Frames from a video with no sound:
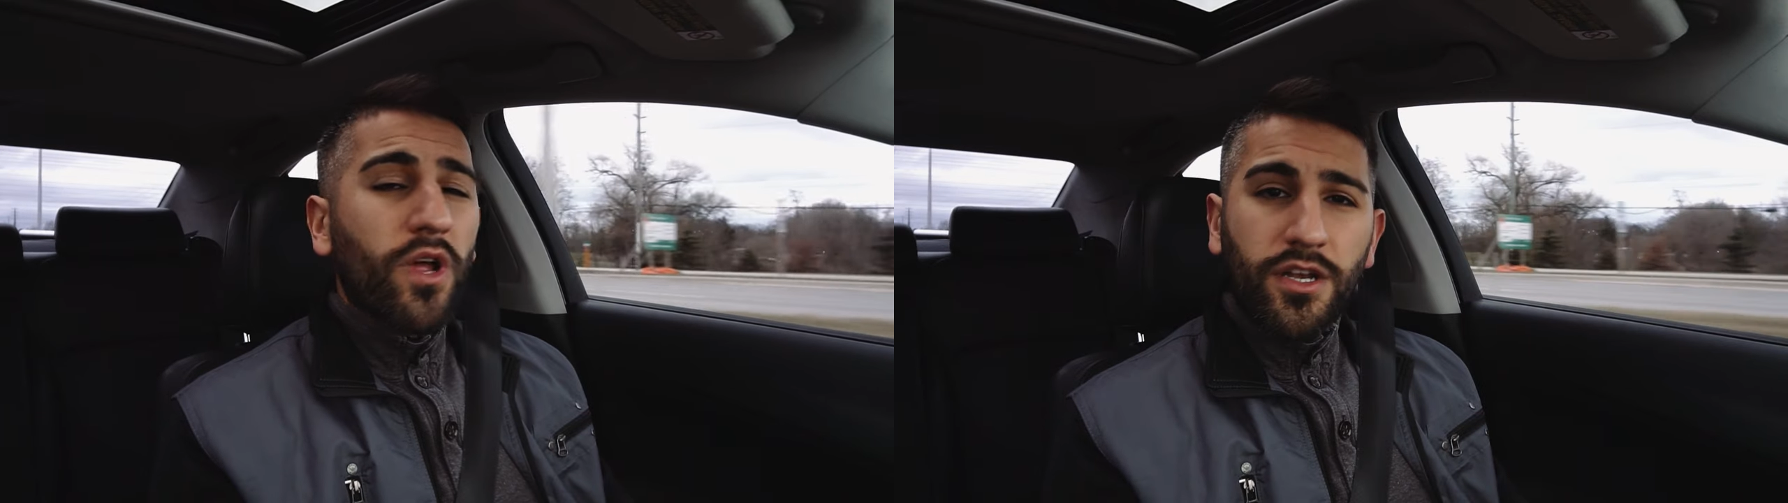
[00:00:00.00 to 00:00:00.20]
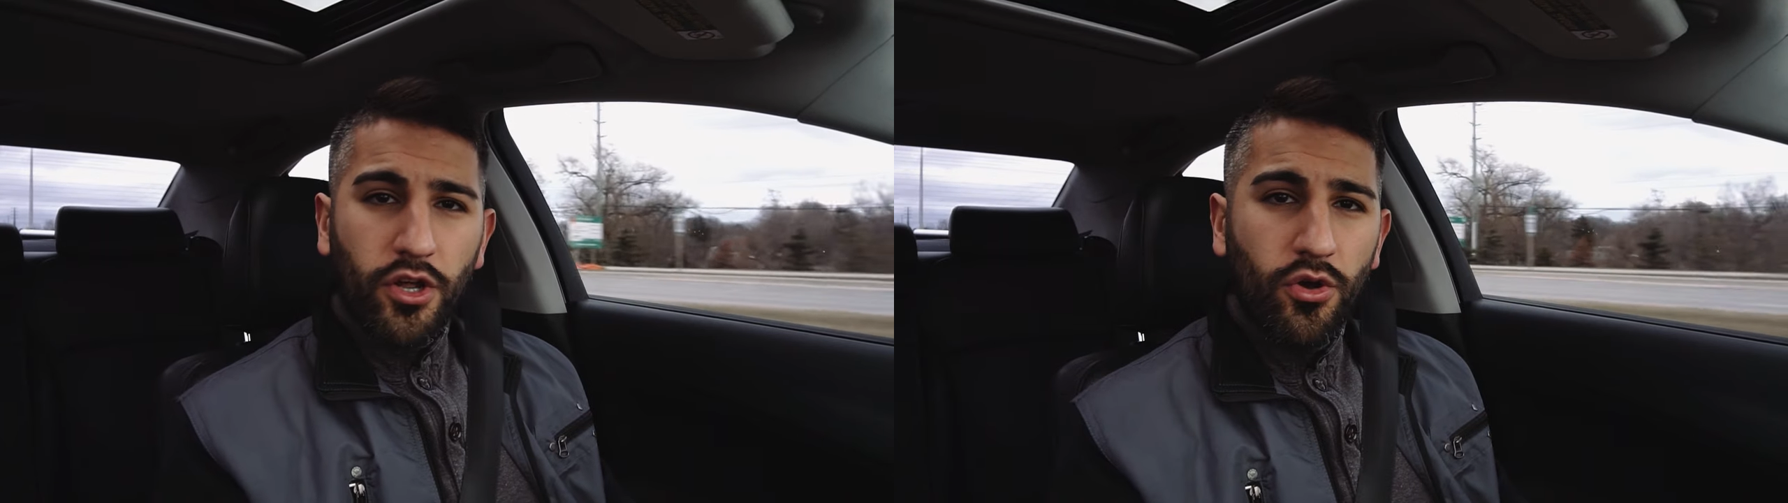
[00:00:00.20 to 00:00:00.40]

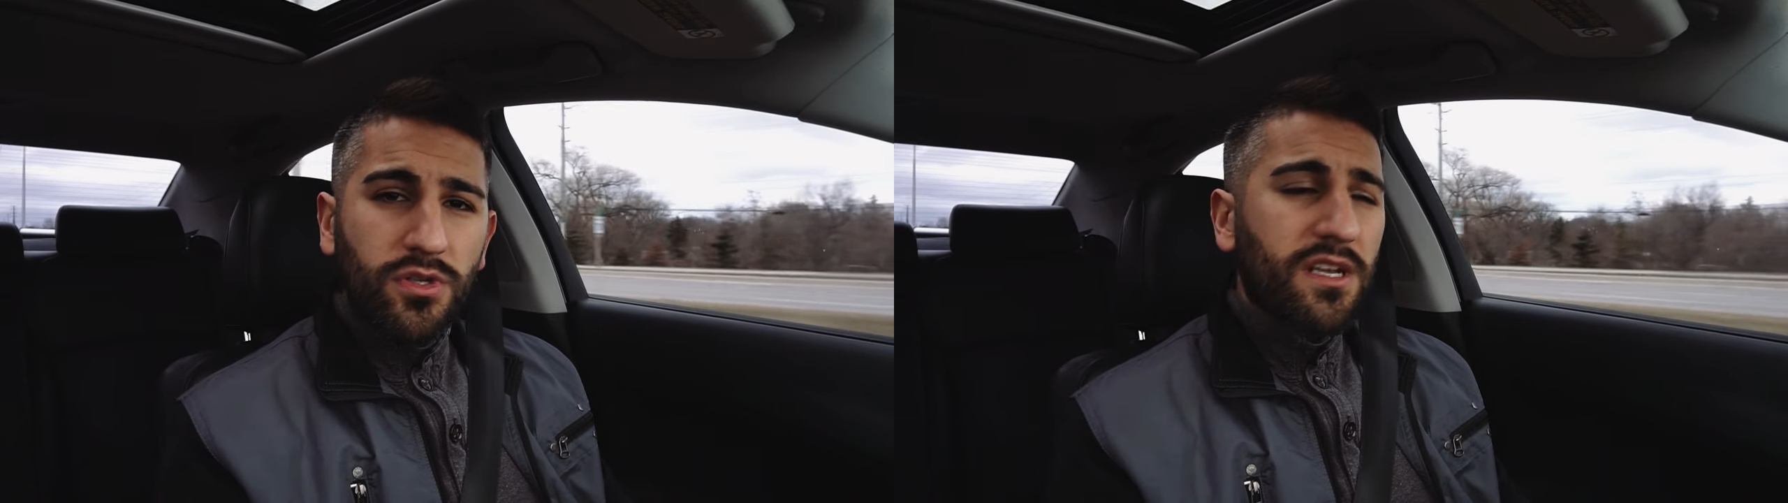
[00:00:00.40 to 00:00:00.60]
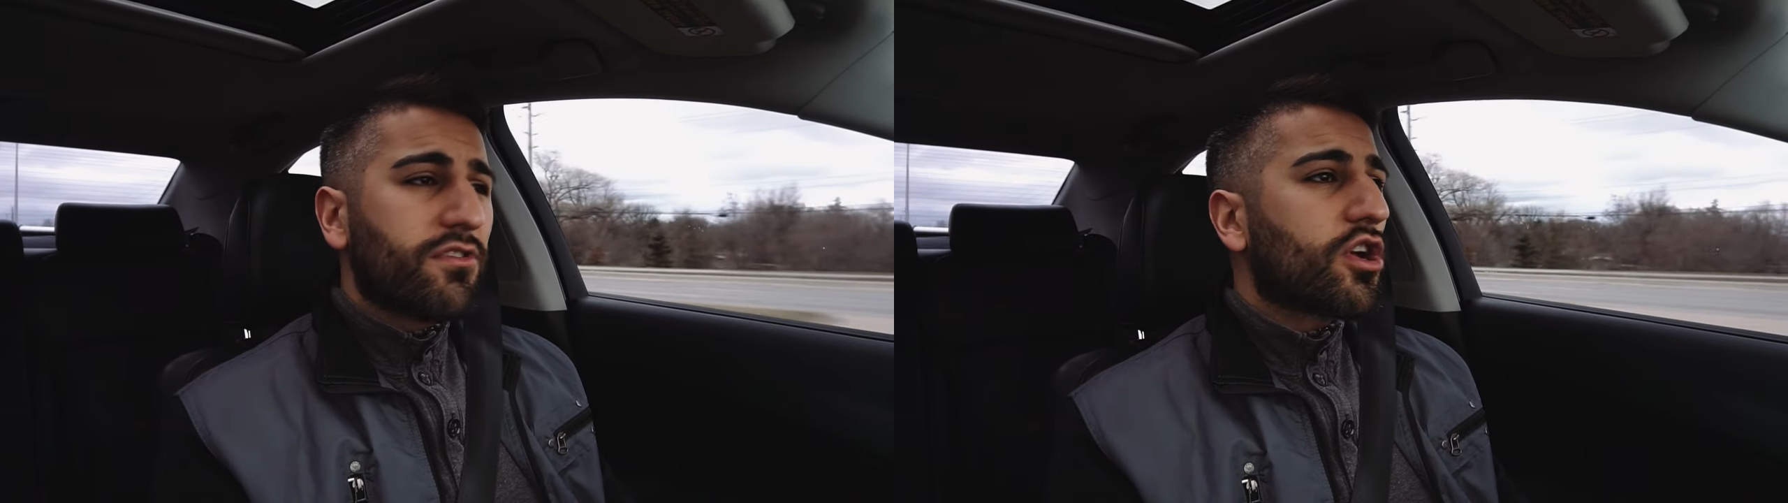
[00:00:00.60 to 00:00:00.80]

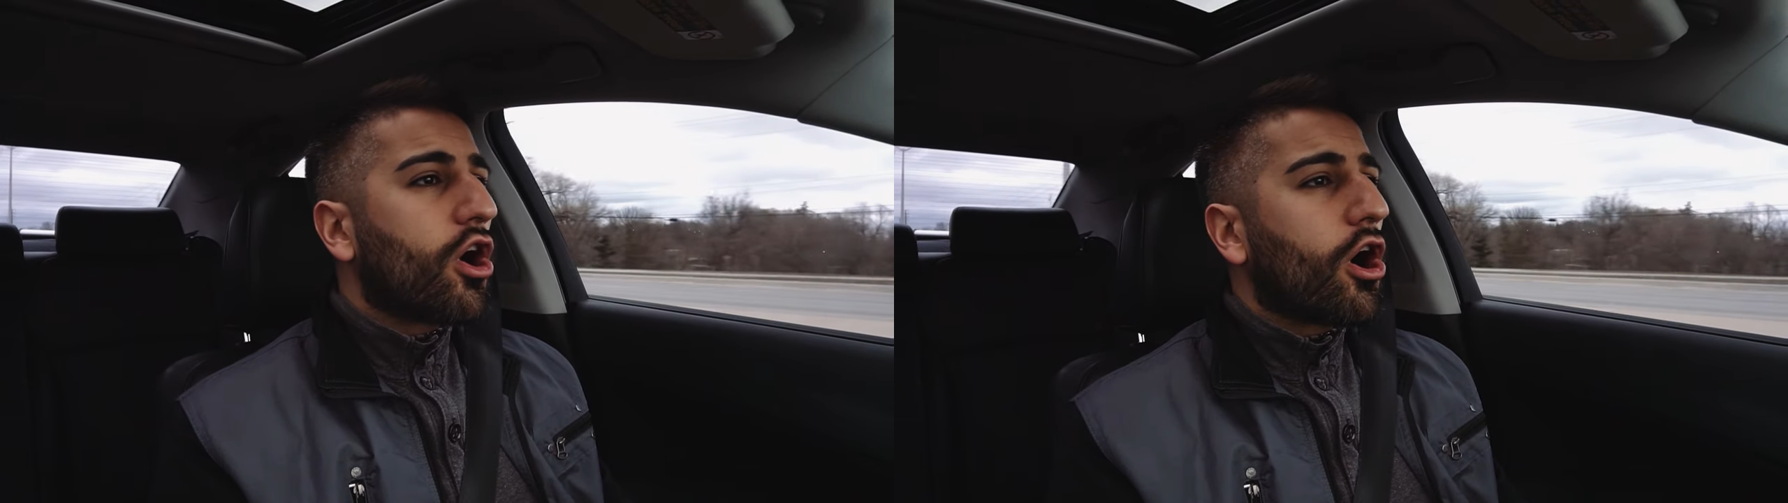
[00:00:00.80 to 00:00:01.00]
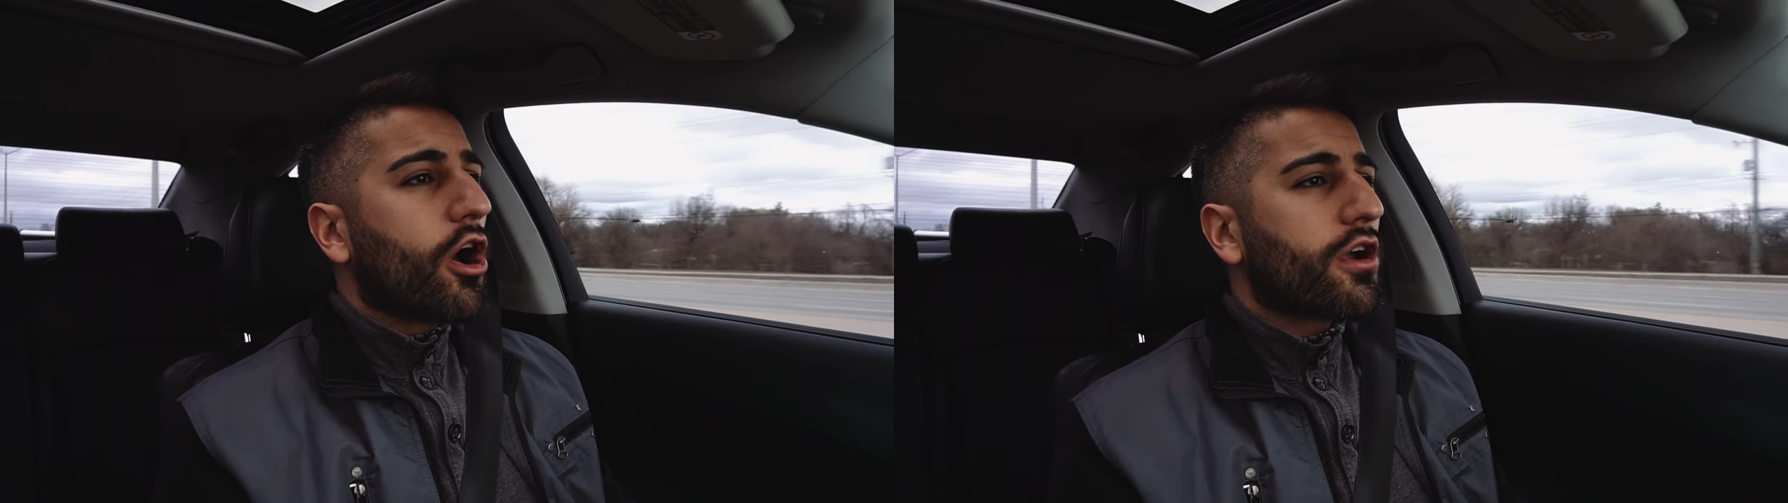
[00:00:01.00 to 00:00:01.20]
windows of the
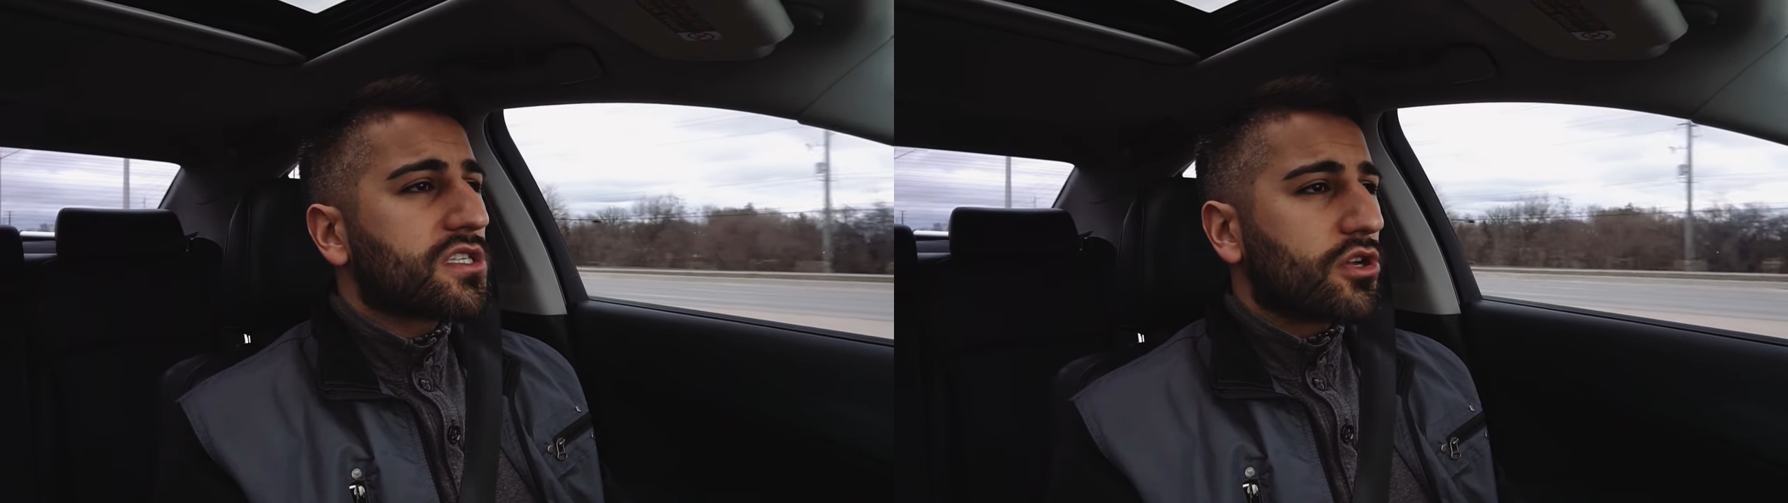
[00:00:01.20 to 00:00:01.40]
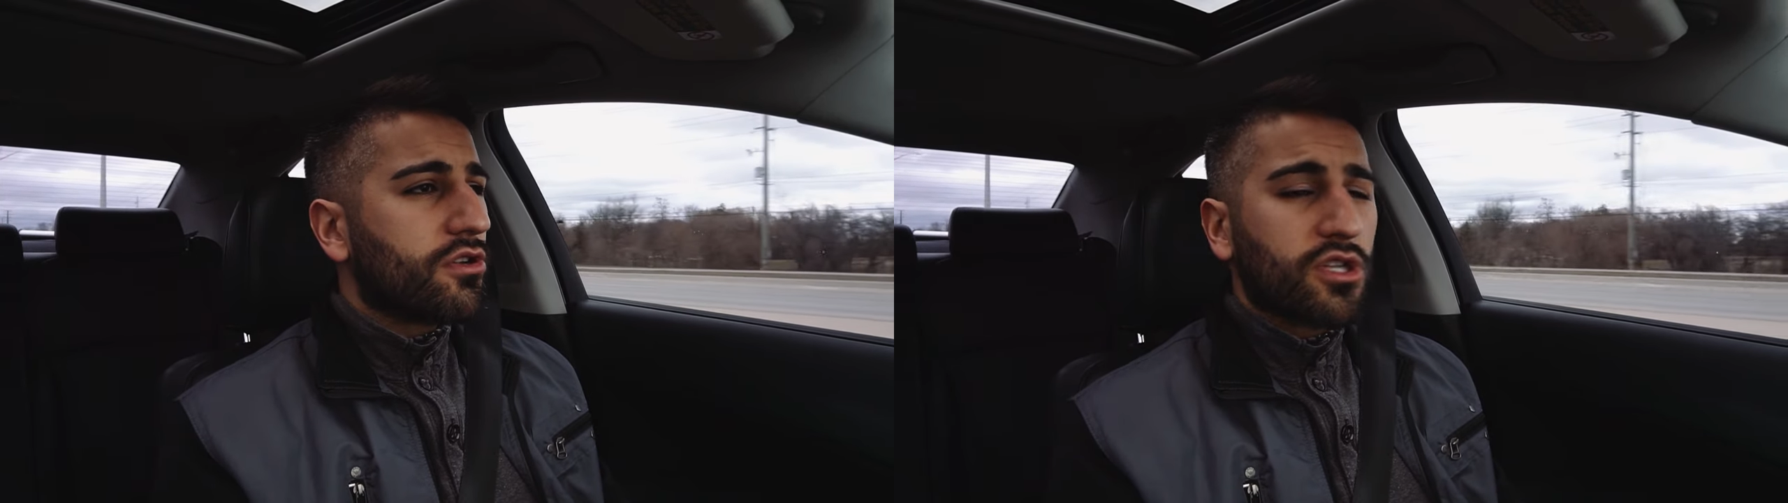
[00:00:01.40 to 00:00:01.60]
car
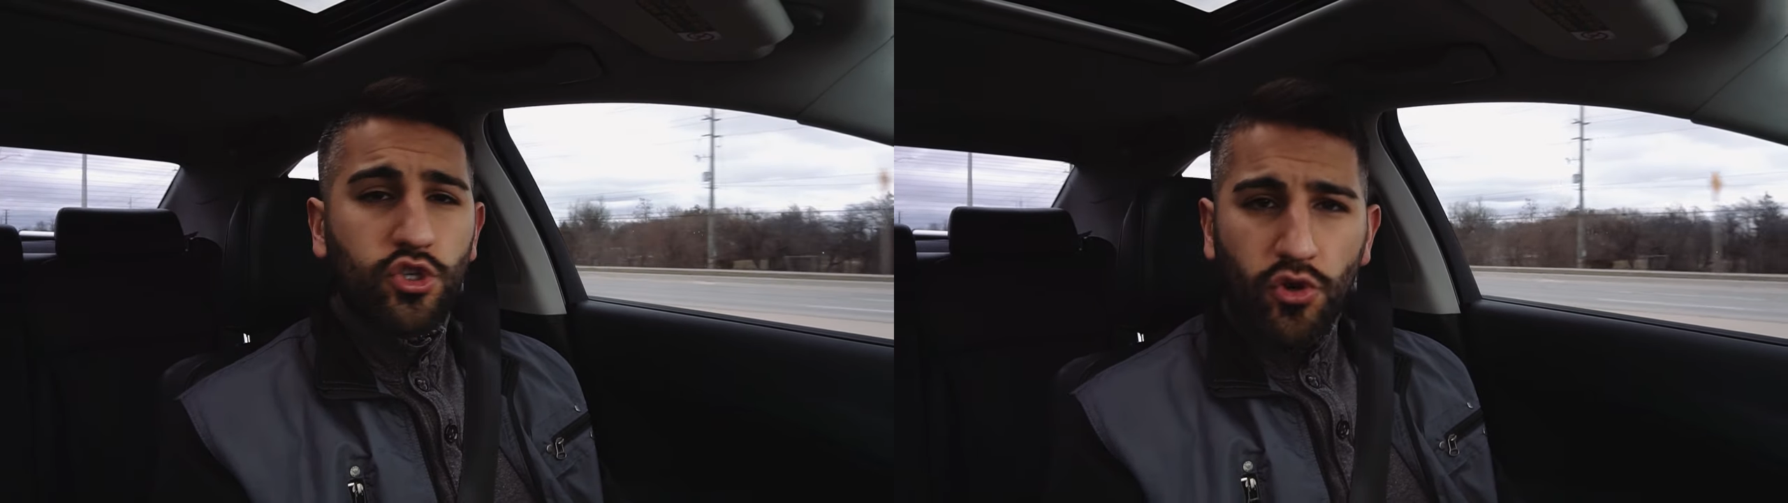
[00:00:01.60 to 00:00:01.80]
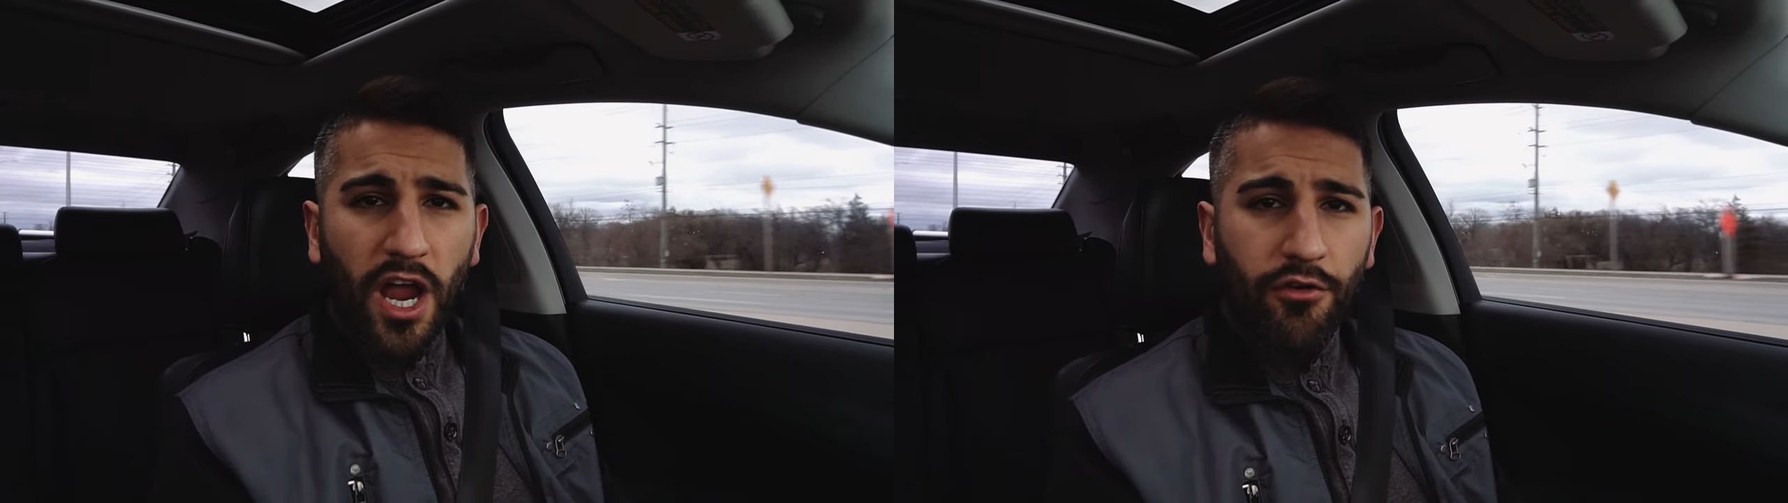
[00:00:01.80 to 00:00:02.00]
started to
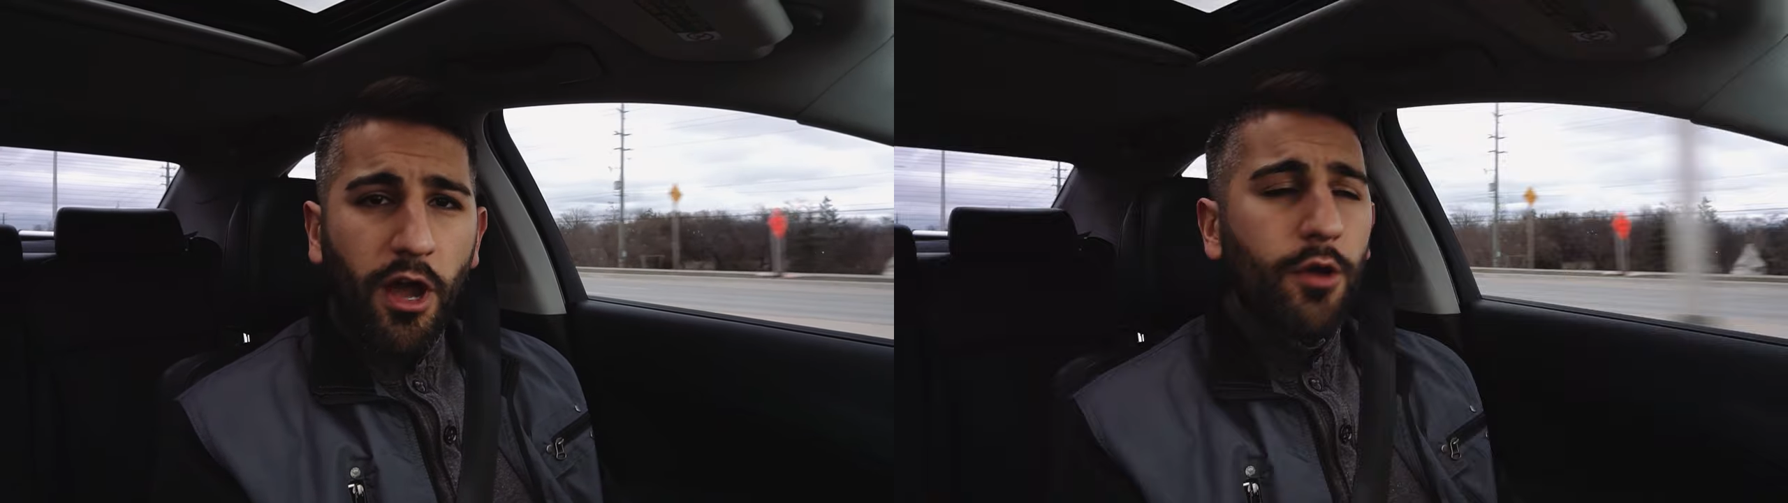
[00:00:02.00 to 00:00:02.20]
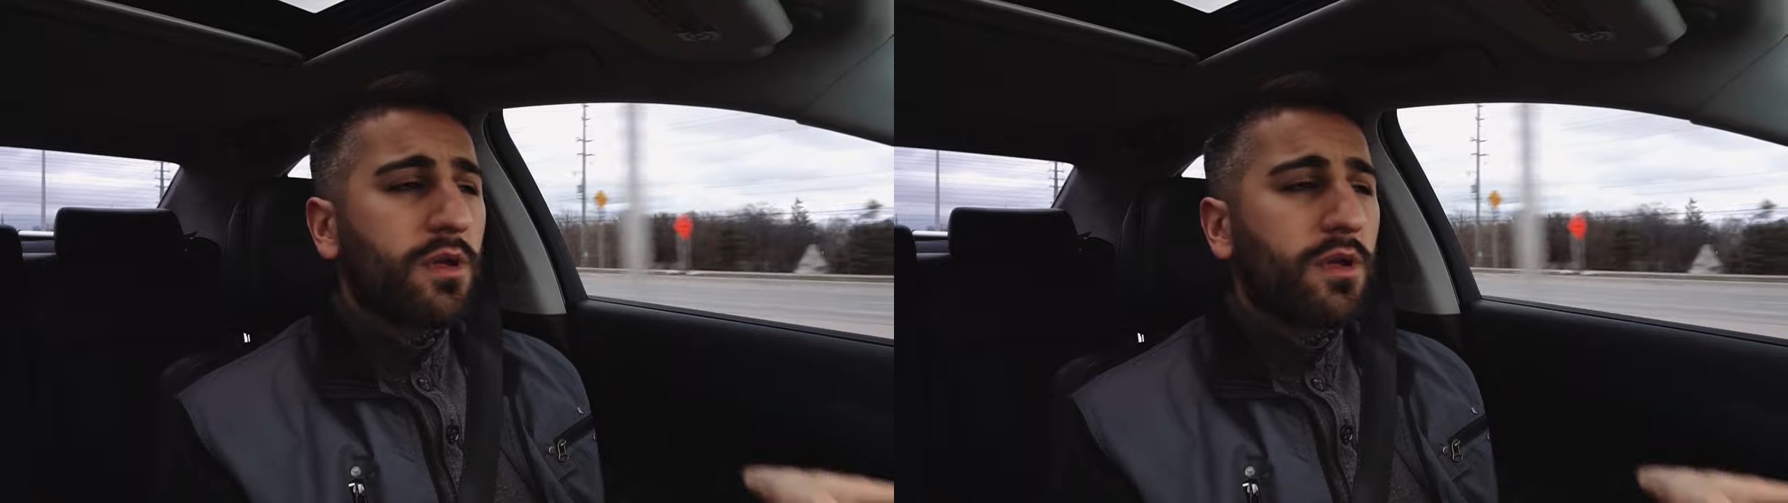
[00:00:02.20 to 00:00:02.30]
dry rot.